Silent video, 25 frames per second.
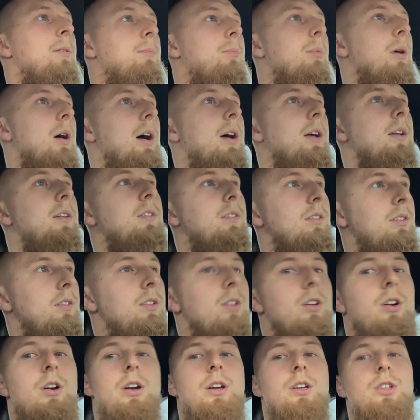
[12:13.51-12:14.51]
But
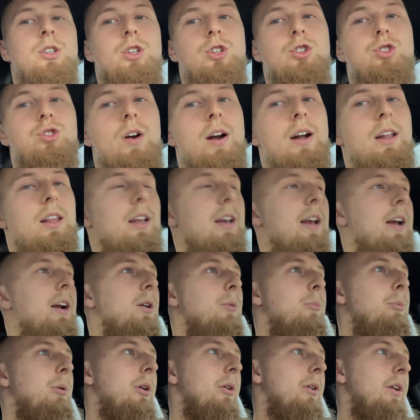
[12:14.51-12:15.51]
there is a trial and error
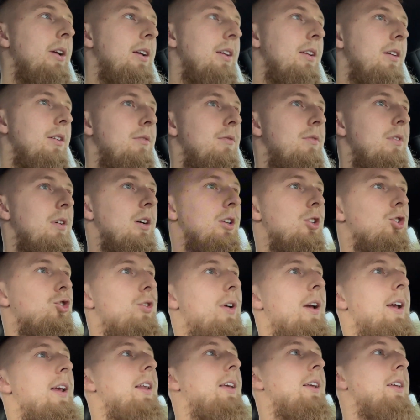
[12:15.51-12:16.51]
period of
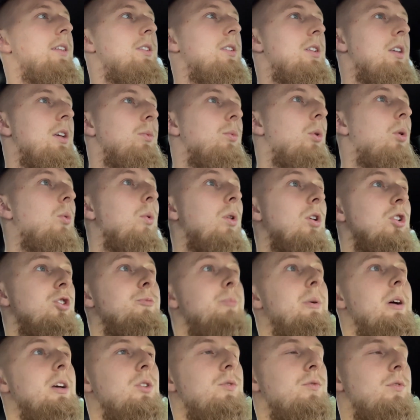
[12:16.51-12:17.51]
training and seeing what works
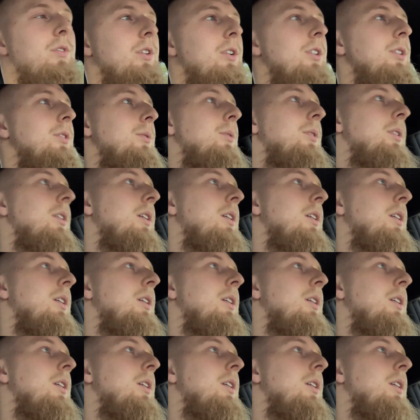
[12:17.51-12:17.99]
best for you.